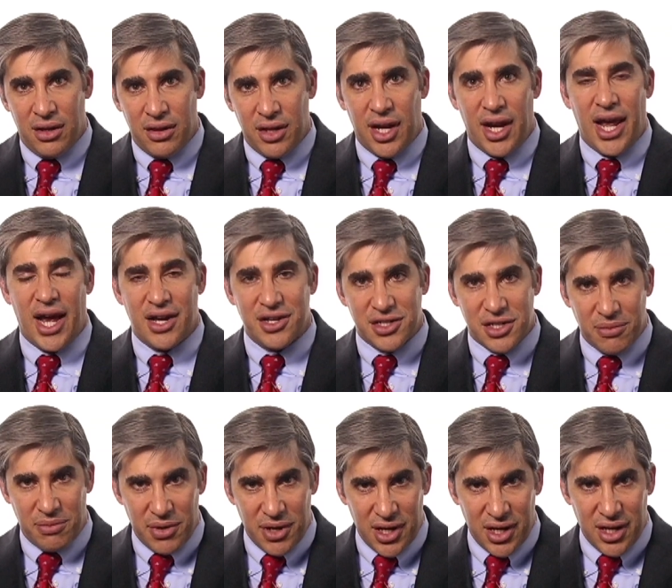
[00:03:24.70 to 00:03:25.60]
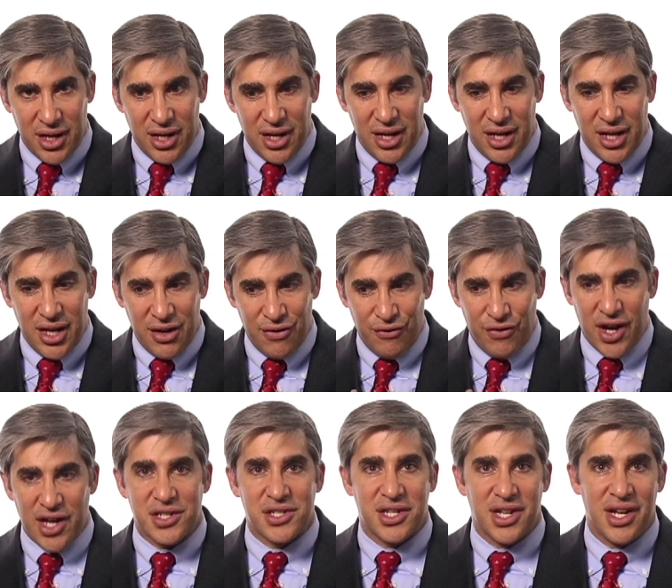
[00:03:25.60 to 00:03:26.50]
that has to be
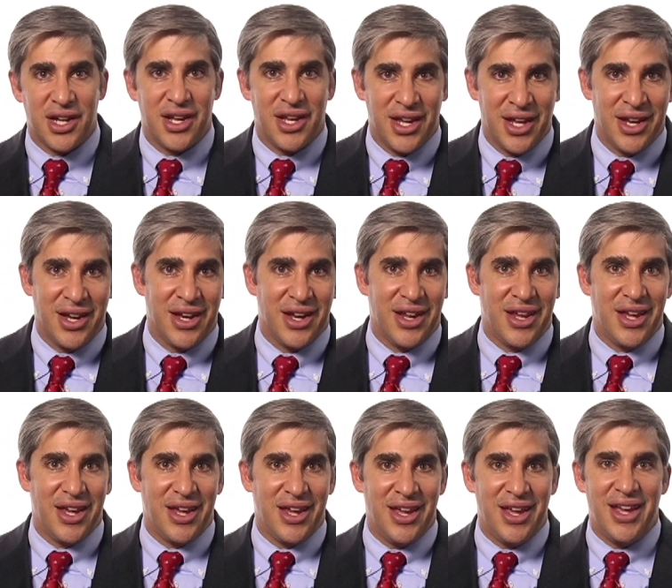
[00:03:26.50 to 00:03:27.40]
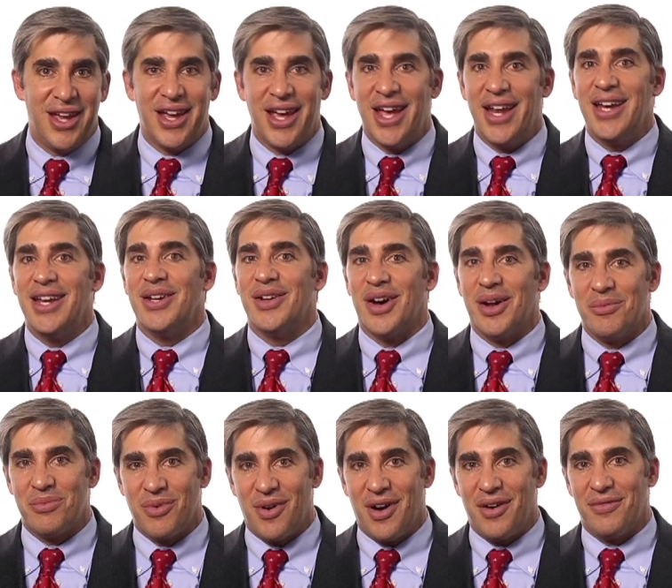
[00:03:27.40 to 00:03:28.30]
invested in any
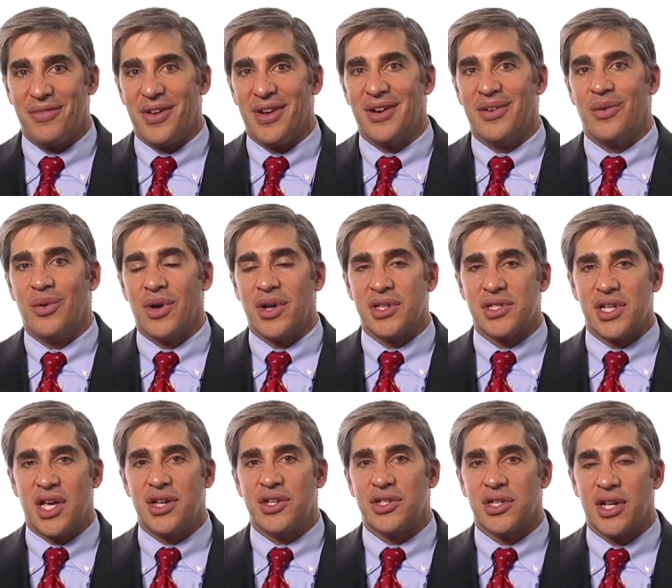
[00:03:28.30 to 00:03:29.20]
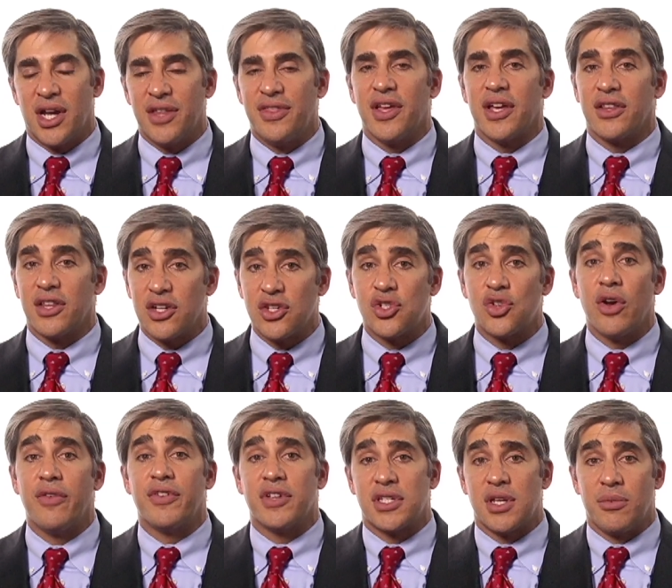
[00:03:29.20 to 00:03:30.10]
nonprofit organization. I think that is
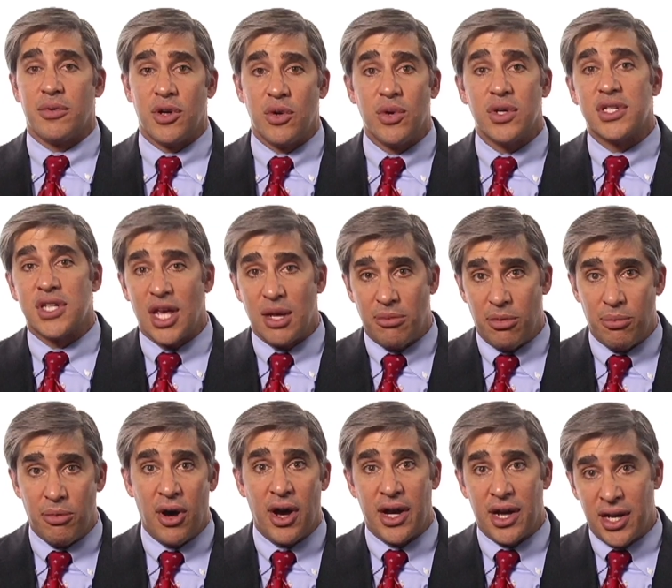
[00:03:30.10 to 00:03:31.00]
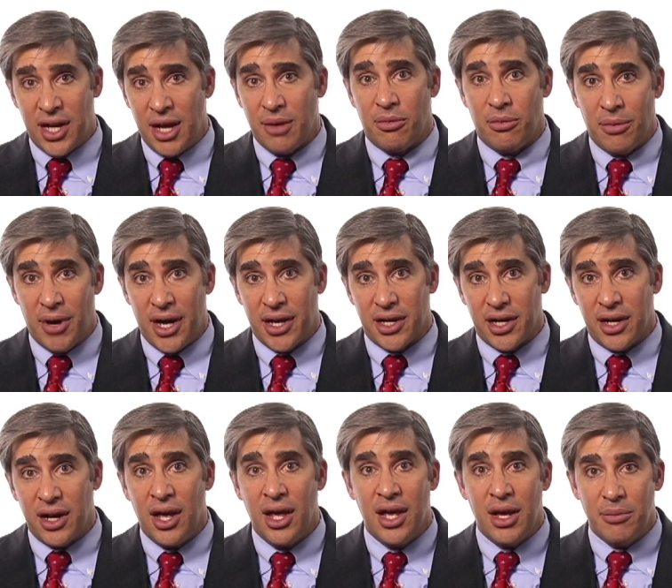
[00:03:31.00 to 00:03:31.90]
serving someone who is able bodied and able
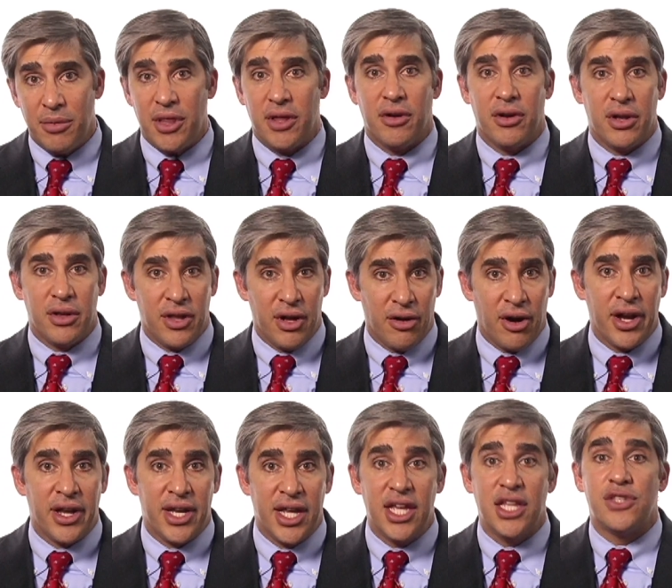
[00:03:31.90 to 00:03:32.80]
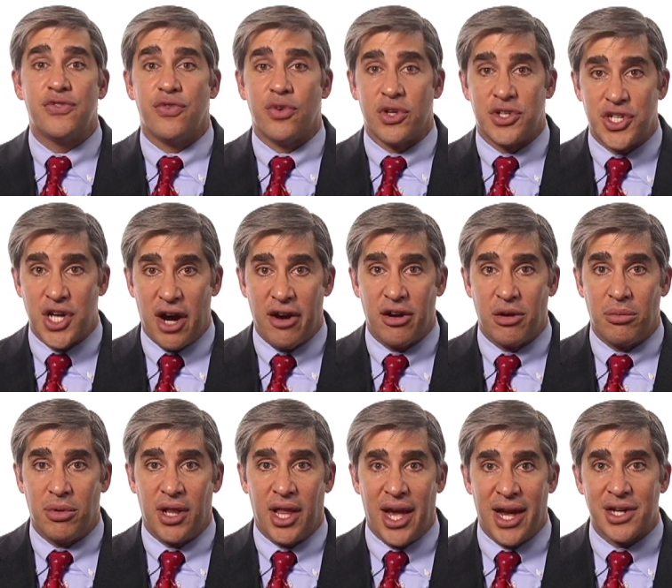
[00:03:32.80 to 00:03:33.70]
minded. I mean, there, there are needs for
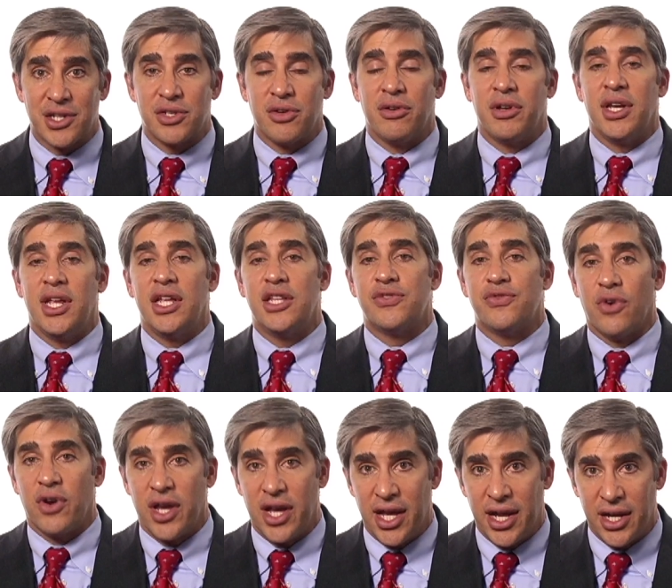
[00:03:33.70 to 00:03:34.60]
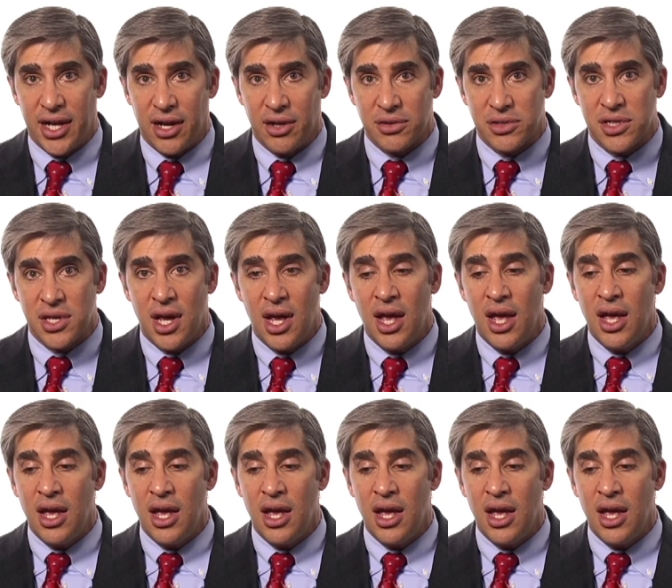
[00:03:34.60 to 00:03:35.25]
charitable acts, there are needs for handouts